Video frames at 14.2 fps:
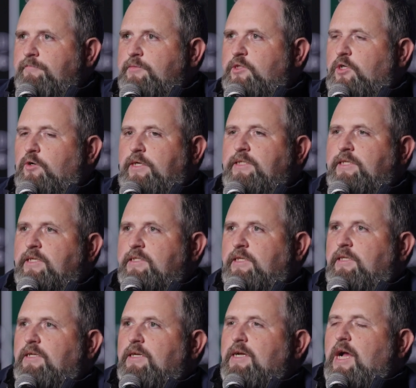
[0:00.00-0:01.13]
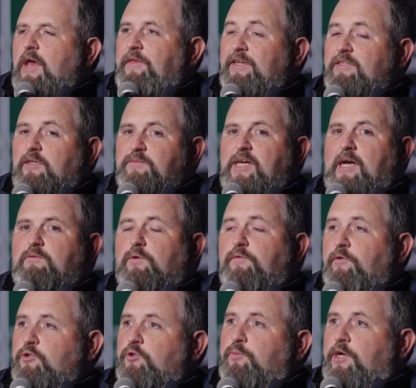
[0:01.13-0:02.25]
So it doesn't, I think sometimes with
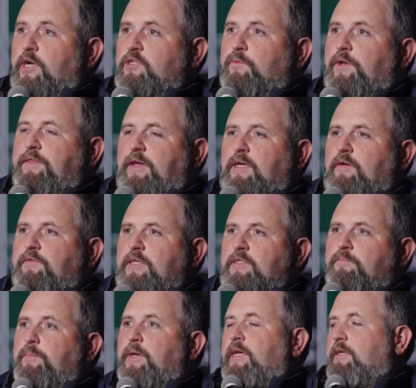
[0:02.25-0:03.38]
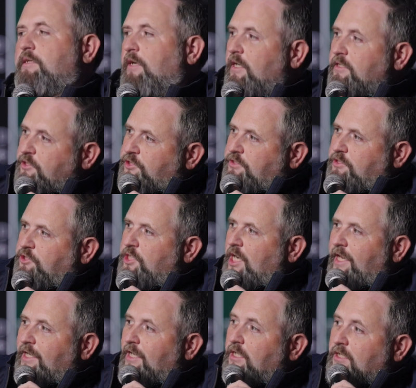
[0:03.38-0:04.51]
virtual production, we think of these big,
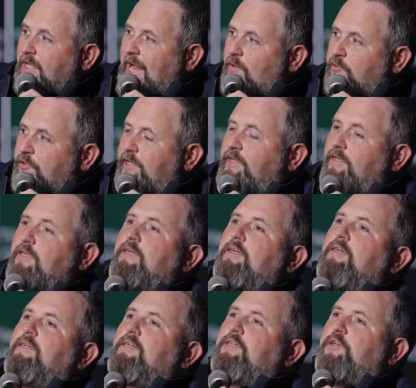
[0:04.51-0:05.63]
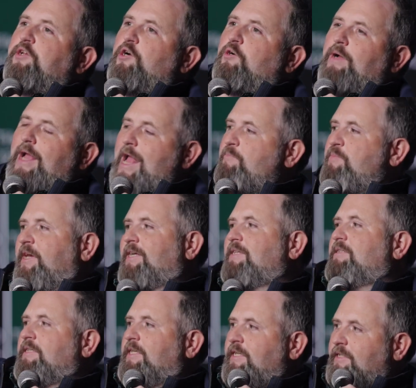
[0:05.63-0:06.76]
giant, elaborate, you know, epic
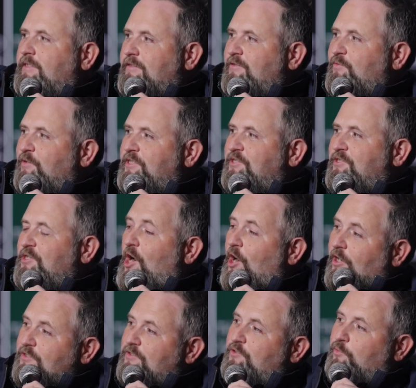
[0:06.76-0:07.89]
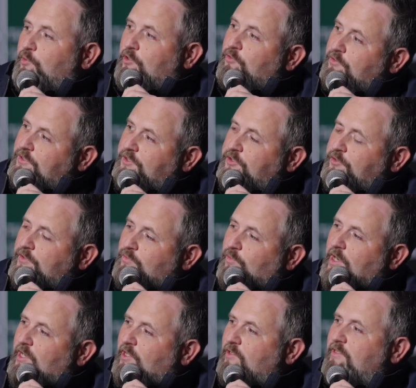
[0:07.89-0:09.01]
scenes, which are super cool to do as
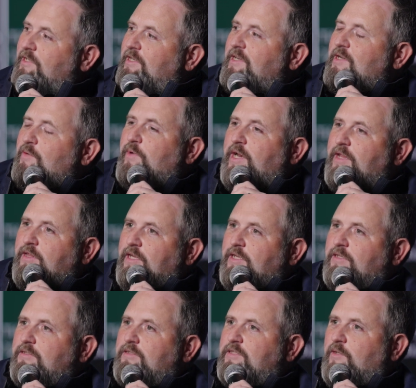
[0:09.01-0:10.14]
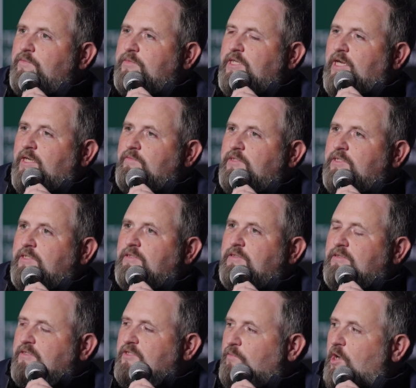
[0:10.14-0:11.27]
well. But I think sometimes
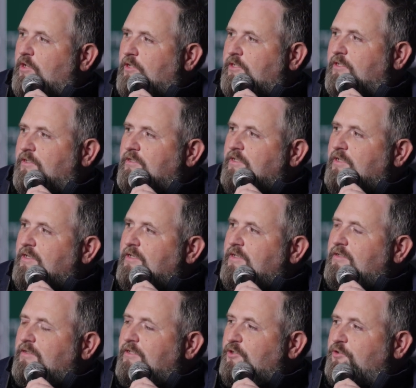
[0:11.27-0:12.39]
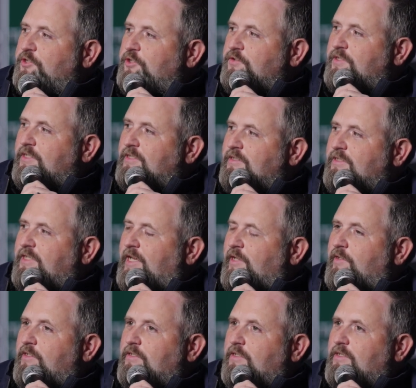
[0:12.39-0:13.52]
these smaller little uses
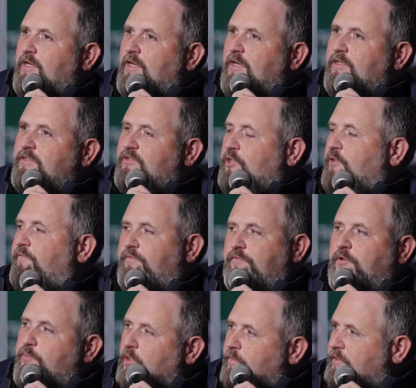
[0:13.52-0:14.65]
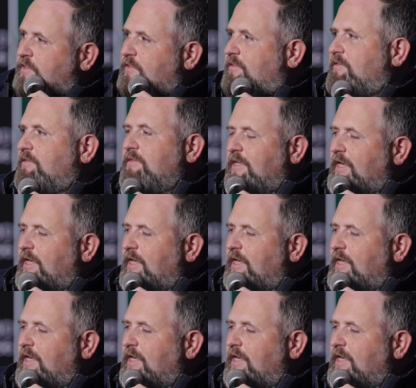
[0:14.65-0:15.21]
can serve the purpose